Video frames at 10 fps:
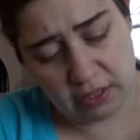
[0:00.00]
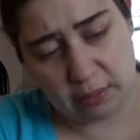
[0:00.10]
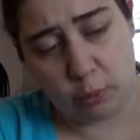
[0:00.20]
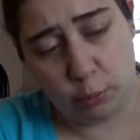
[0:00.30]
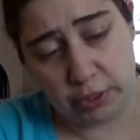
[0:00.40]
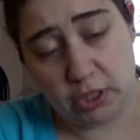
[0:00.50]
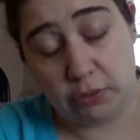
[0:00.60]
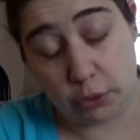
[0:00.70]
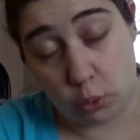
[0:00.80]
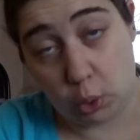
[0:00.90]
because I'm hoping
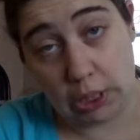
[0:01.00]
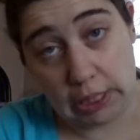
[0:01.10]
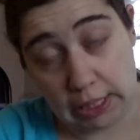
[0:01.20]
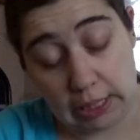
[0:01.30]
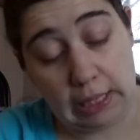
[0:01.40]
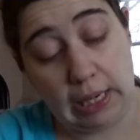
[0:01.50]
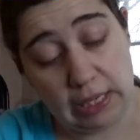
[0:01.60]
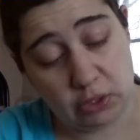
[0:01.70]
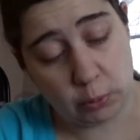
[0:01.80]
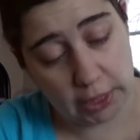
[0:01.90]
to record again
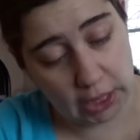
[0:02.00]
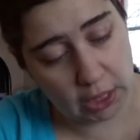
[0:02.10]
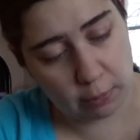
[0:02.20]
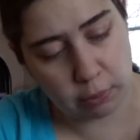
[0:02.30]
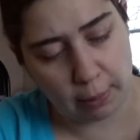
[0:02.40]
next week,